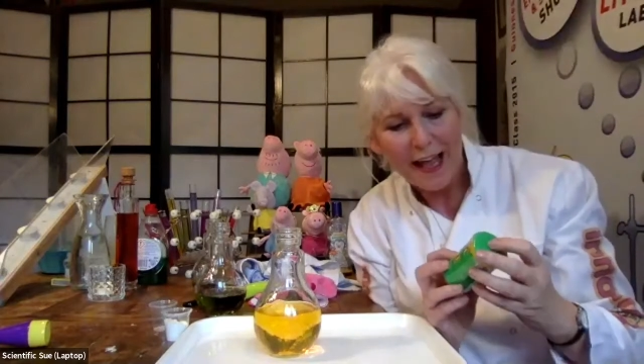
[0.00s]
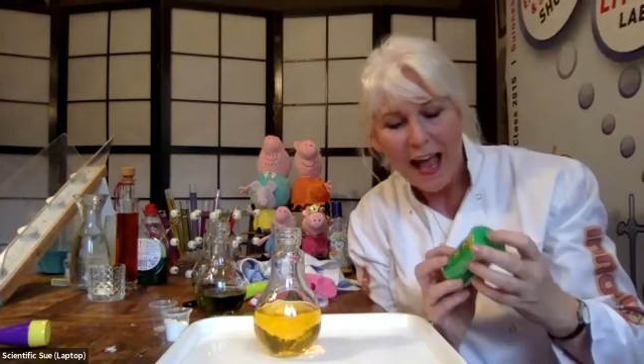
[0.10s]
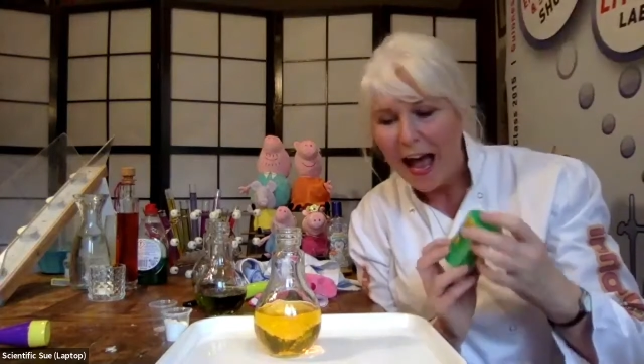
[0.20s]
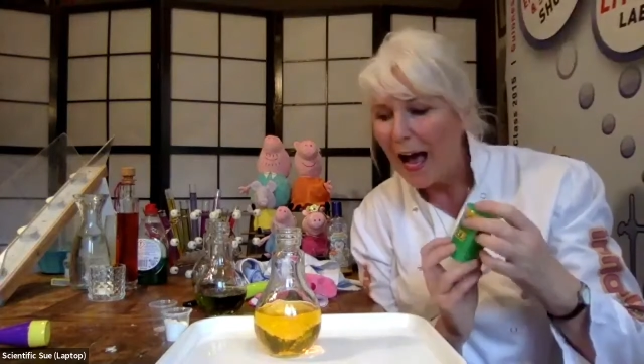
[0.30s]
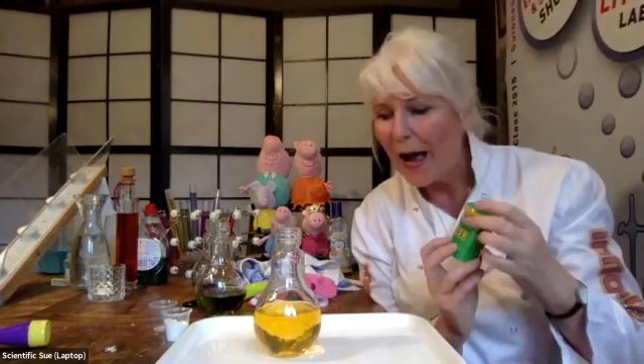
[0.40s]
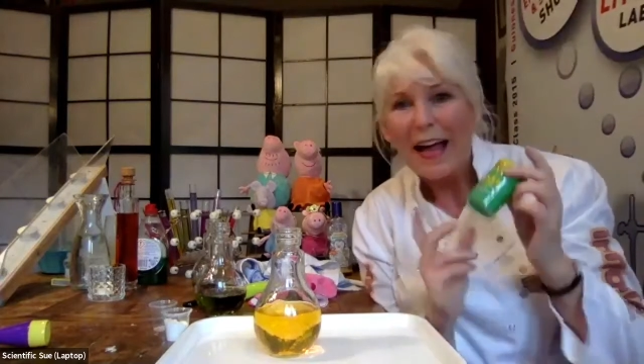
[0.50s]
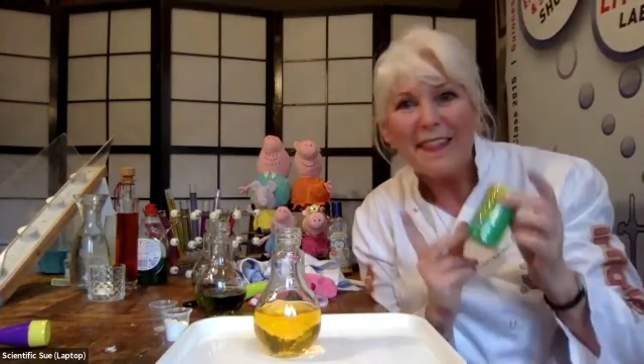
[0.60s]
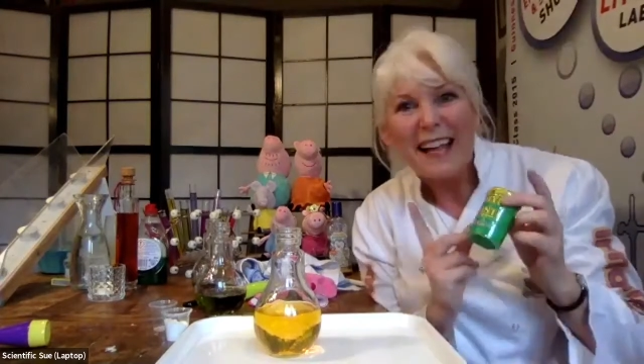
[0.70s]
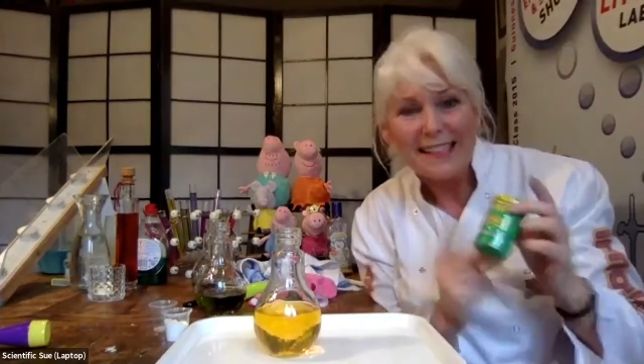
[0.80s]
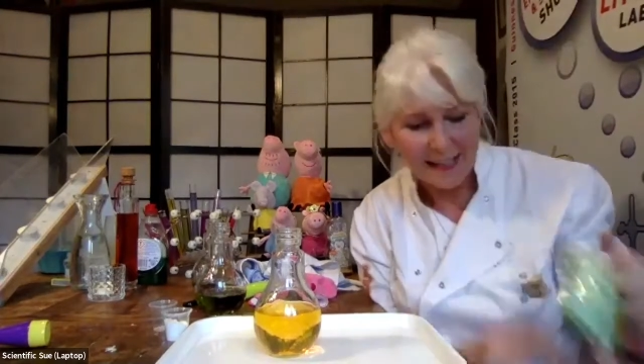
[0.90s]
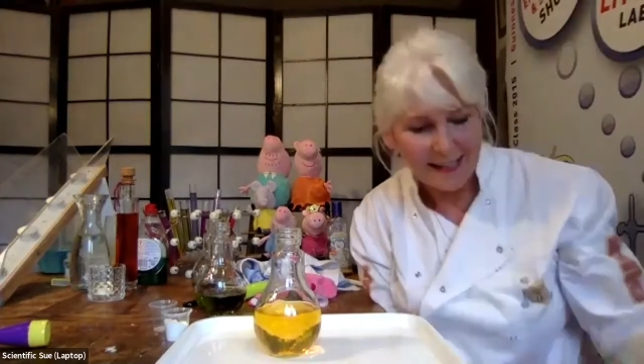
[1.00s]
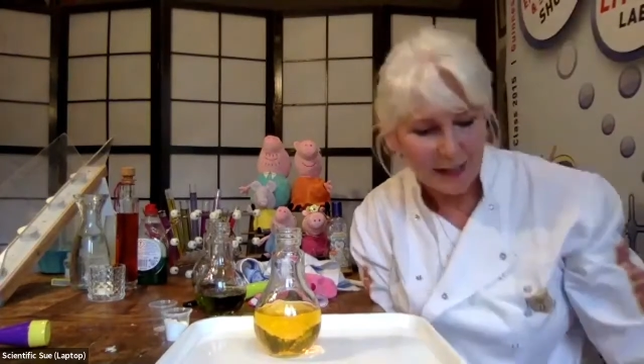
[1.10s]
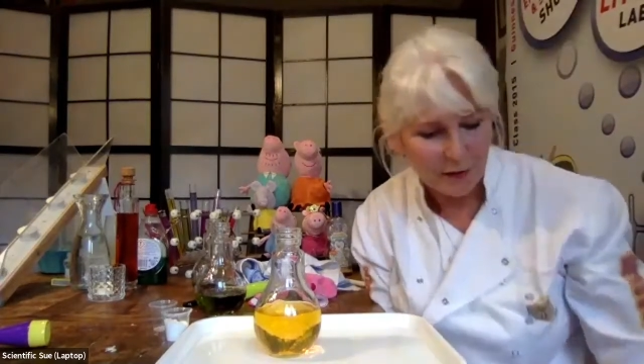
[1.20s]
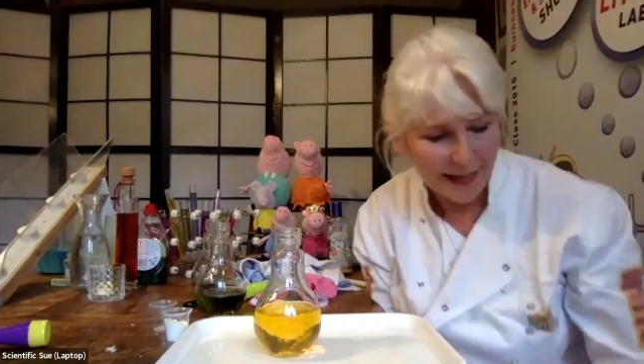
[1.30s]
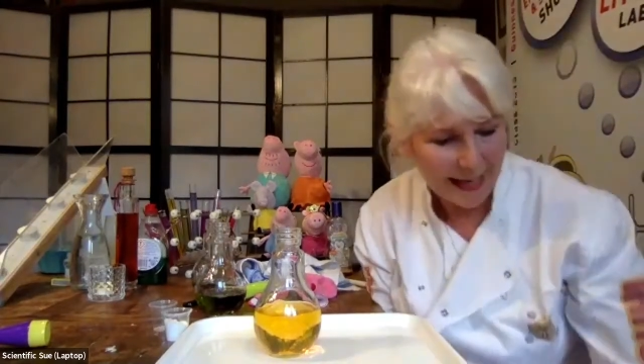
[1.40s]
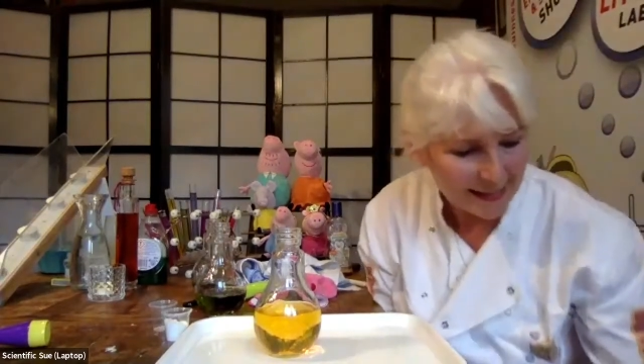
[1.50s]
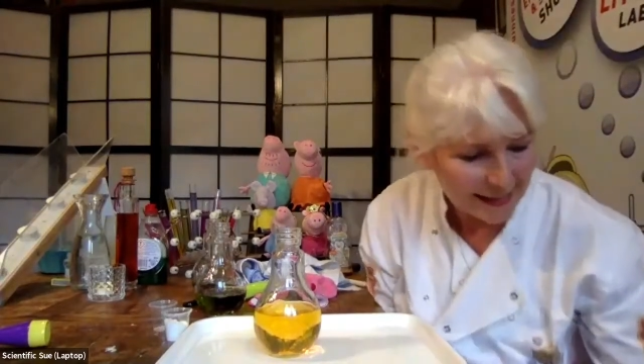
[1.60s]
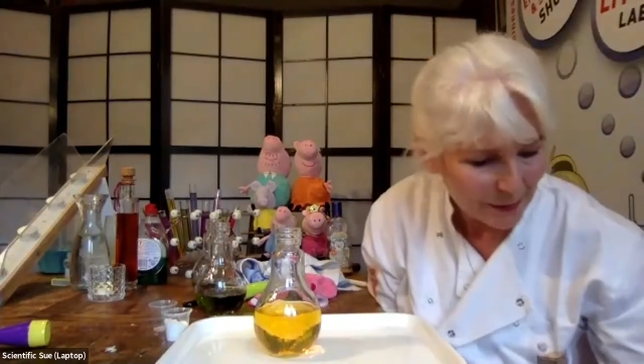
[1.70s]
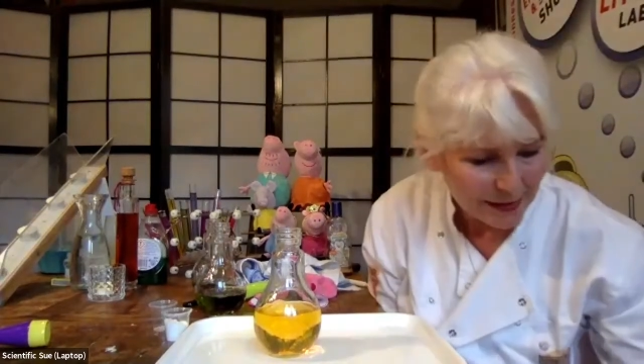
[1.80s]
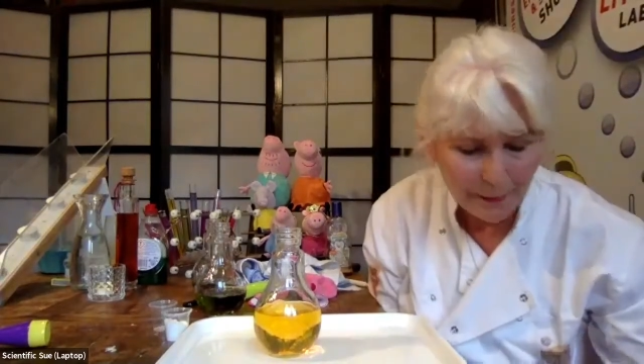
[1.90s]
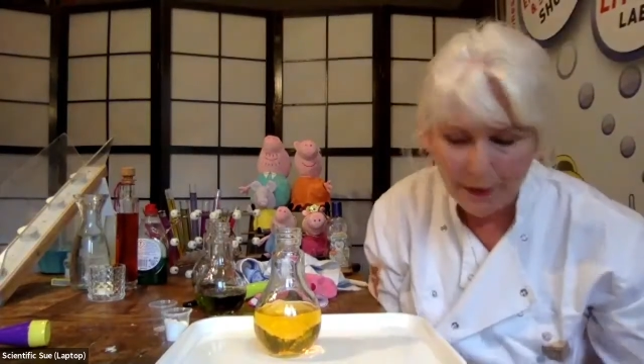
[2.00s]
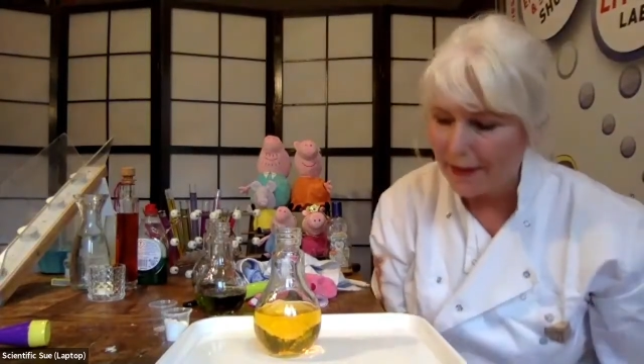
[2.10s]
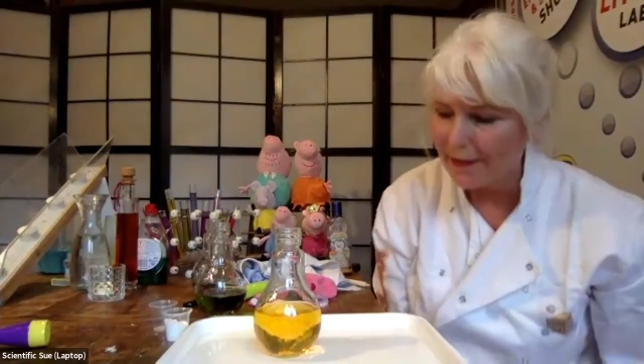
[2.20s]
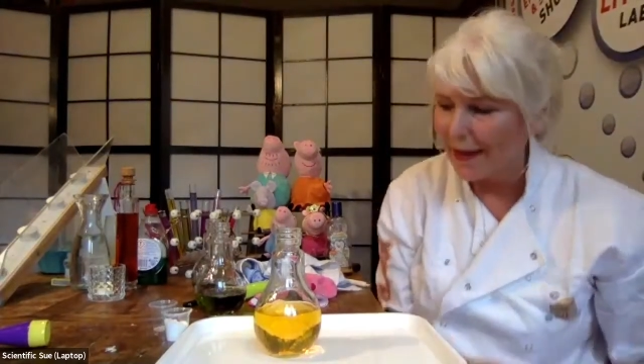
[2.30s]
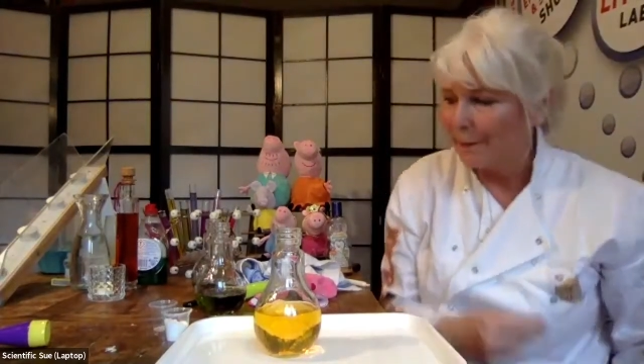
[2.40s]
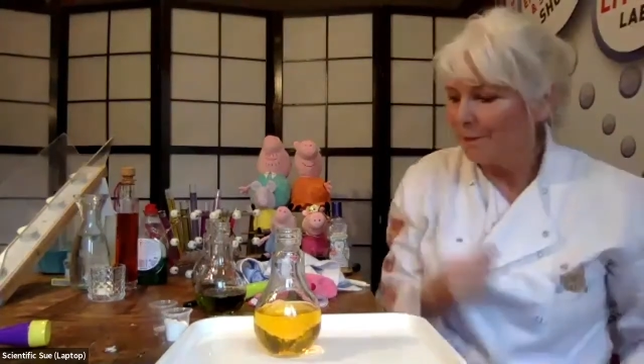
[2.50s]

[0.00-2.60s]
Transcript: And that's our citric acid. So let's put that there.